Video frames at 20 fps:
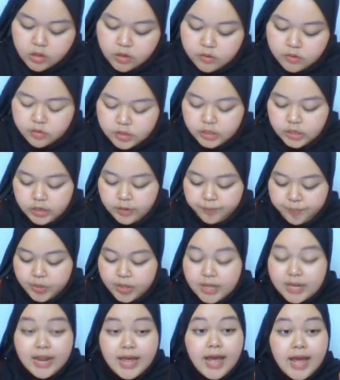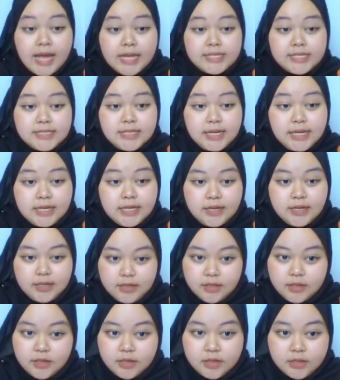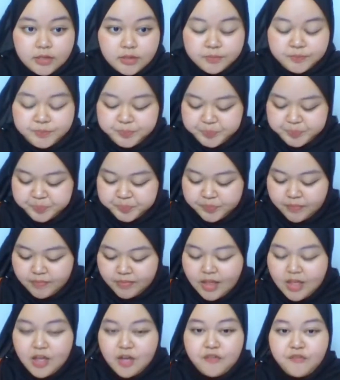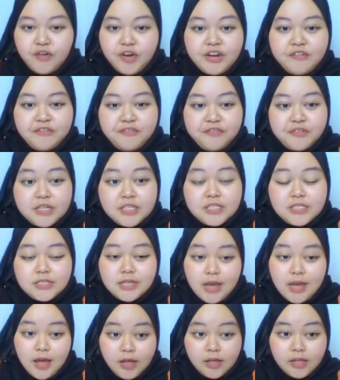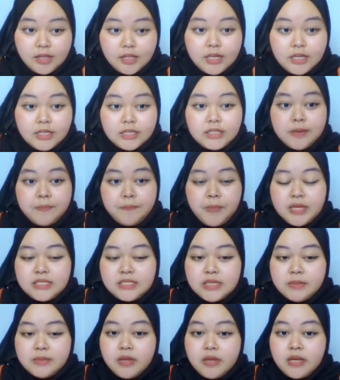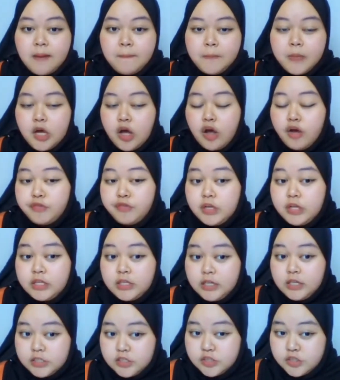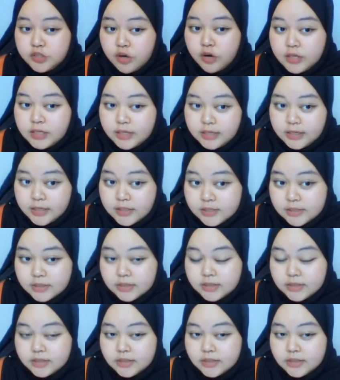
Okay, like I said earlier, for the first shell, the maximum number of electron is